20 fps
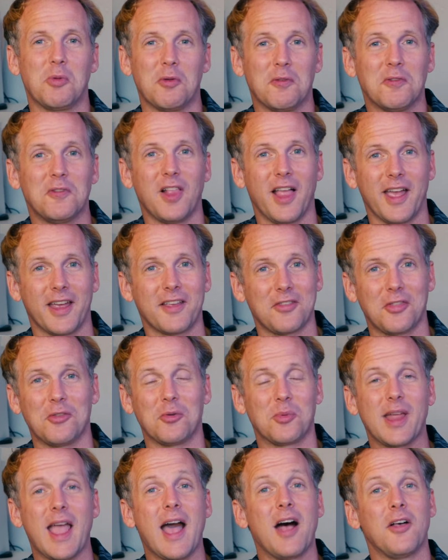reflects
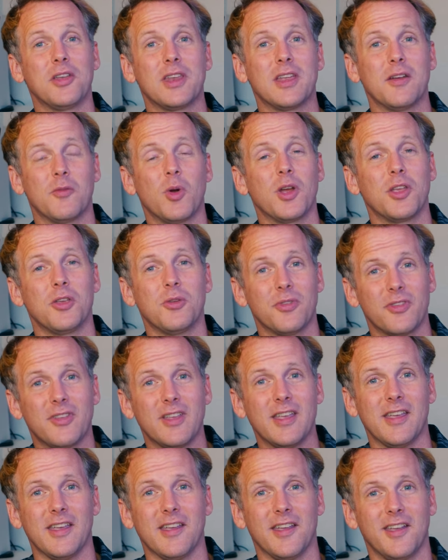the reality of what you
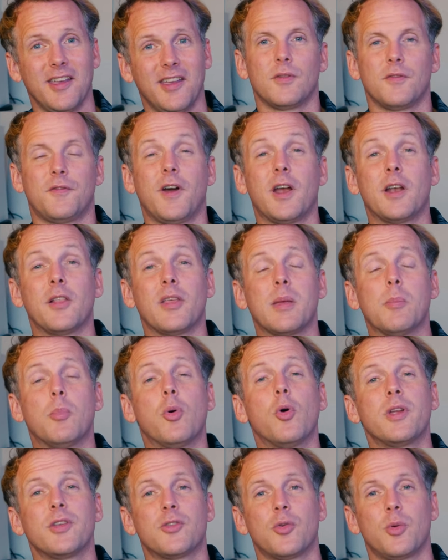see. Finally,
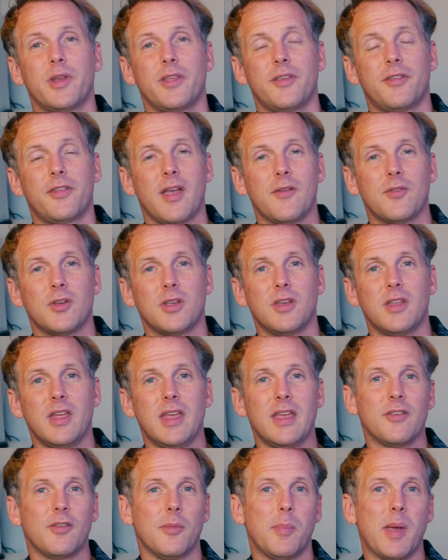point 27
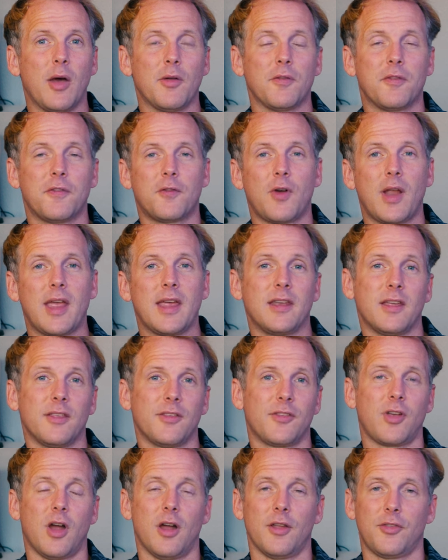is about Fran
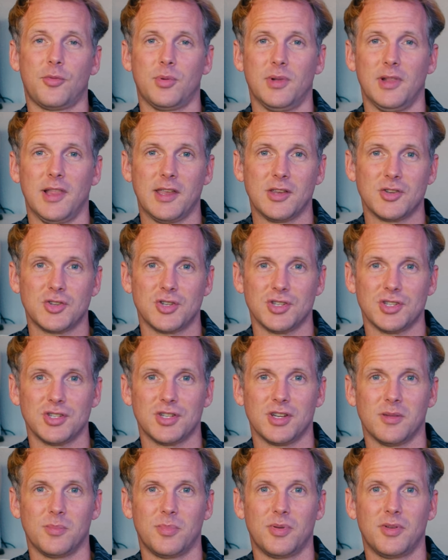and Scott's
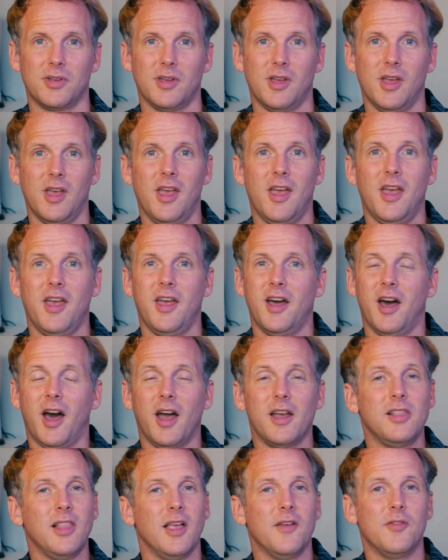relationship.
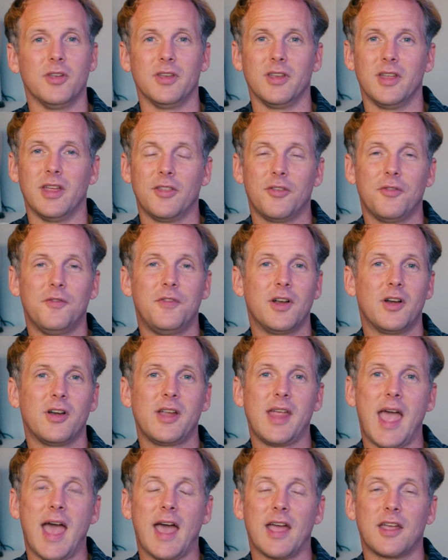I love it. It's
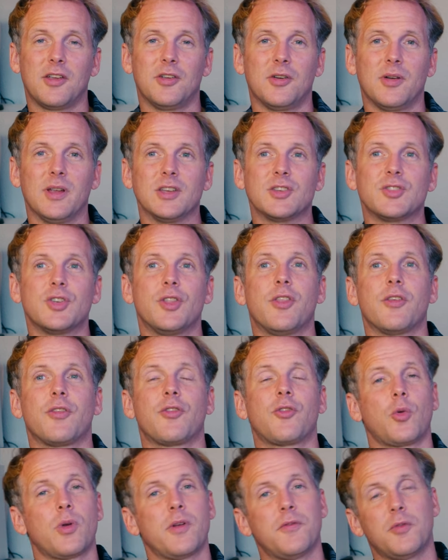very accurate to the
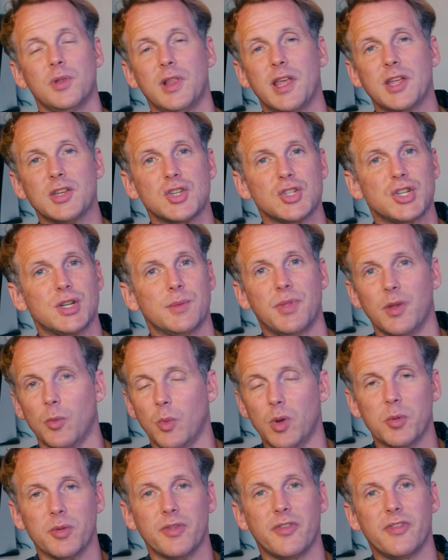sort of relationship that
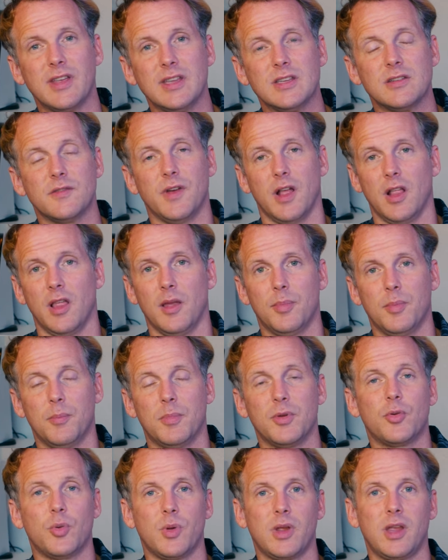we would see develop
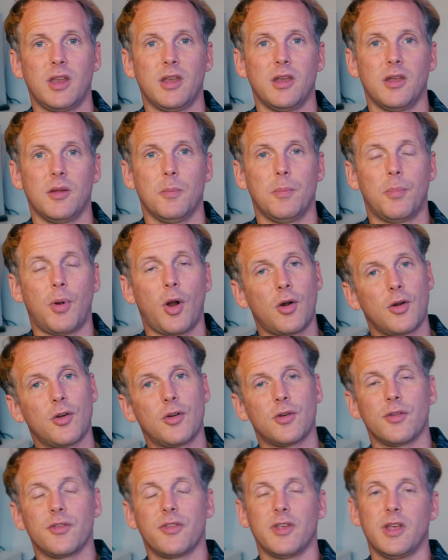between
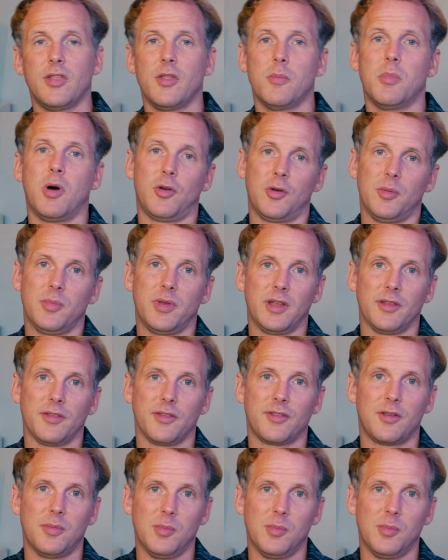partners in the ballroom dance